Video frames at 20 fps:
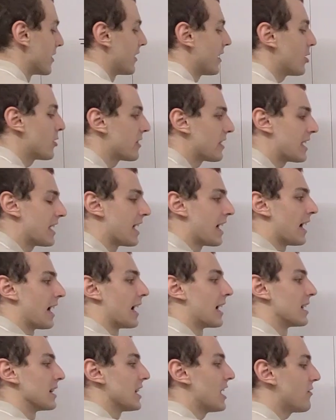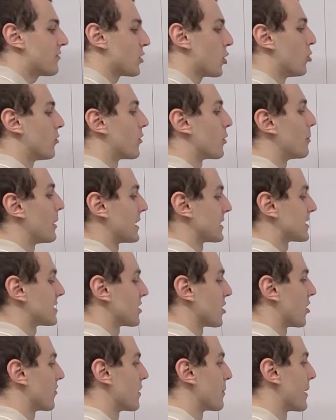They are the uh, leftover
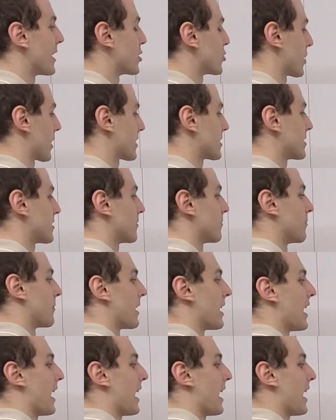bits of the matrix.